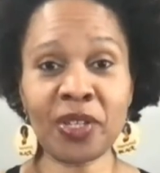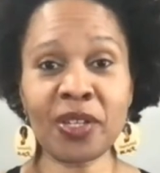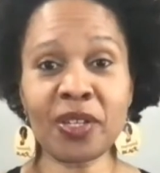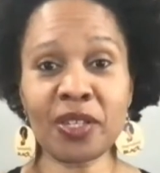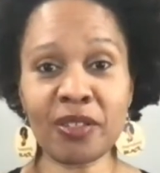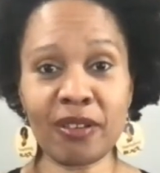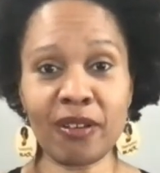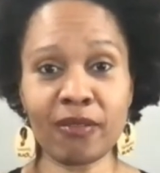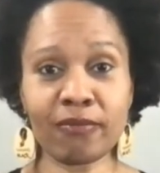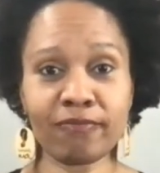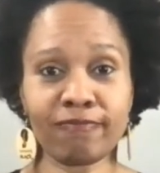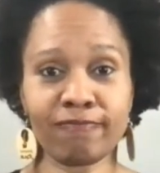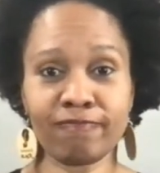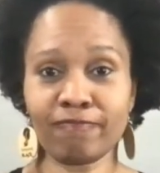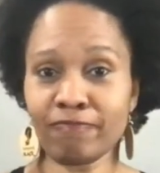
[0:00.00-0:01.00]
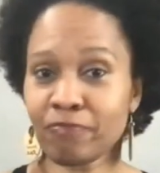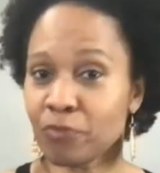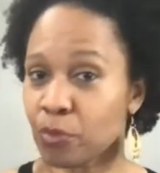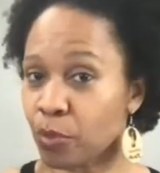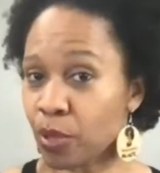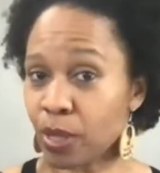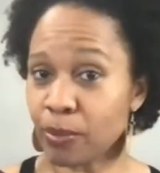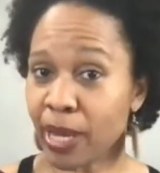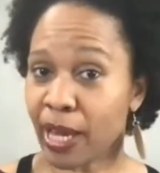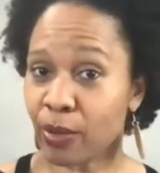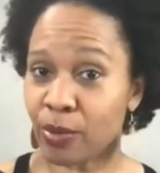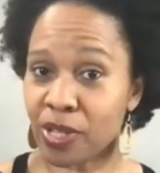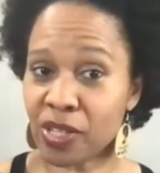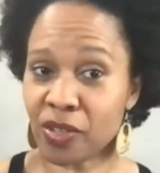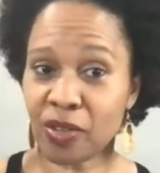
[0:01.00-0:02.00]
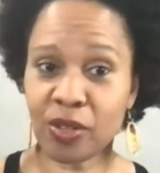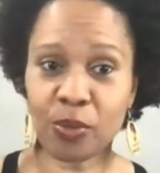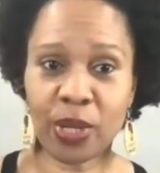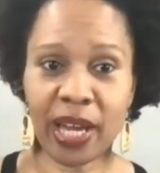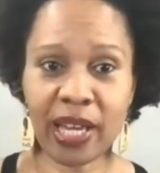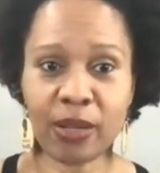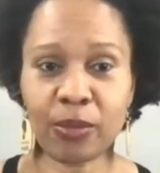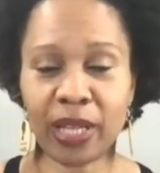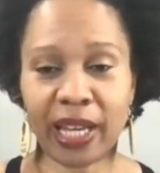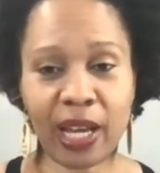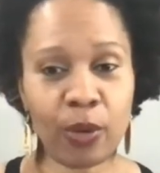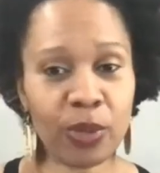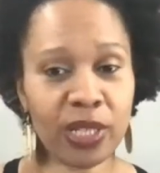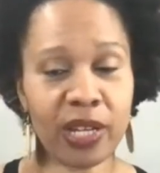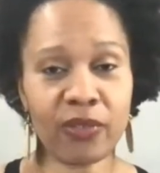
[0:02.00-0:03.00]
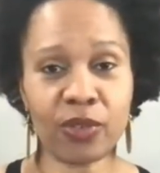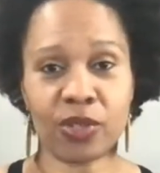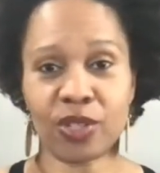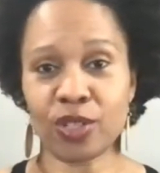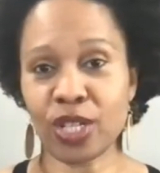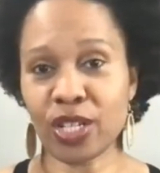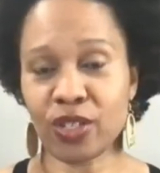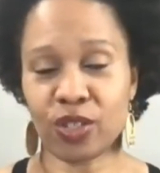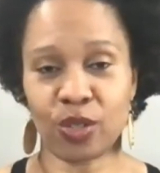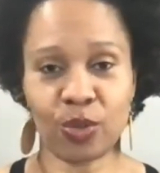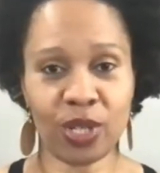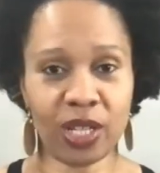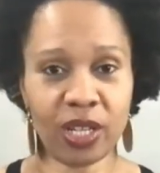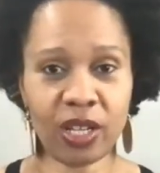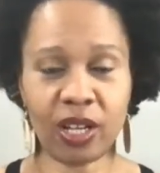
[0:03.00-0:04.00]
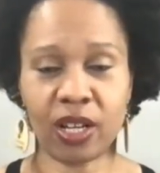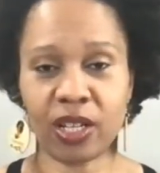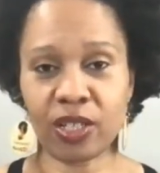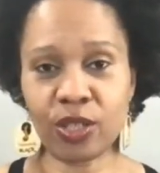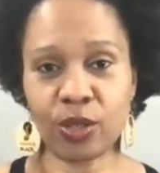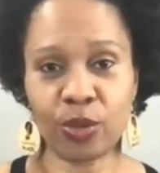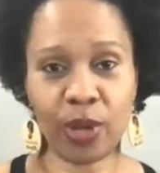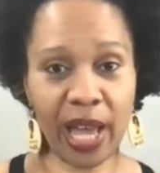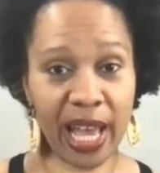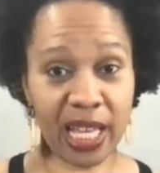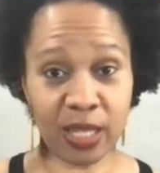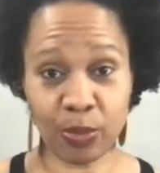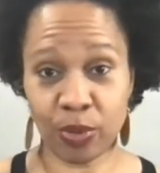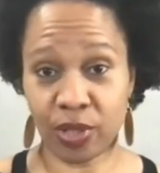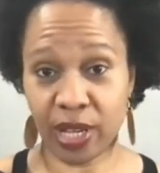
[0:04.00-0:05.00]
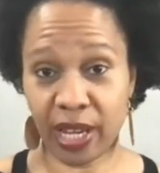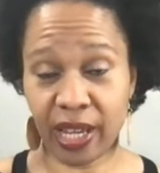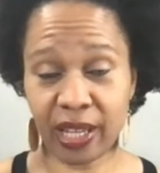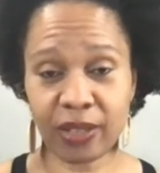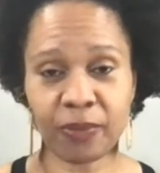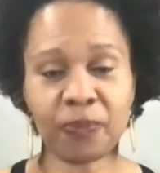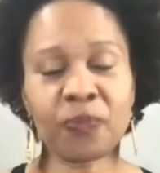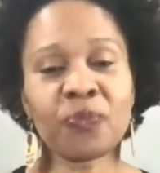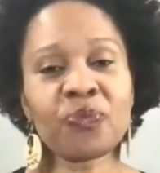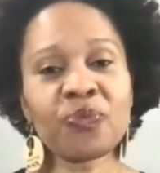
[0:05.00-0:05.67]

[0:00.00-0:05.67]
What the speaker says: some pretty bad research behind them. Like, I would never suggest you do aspartame,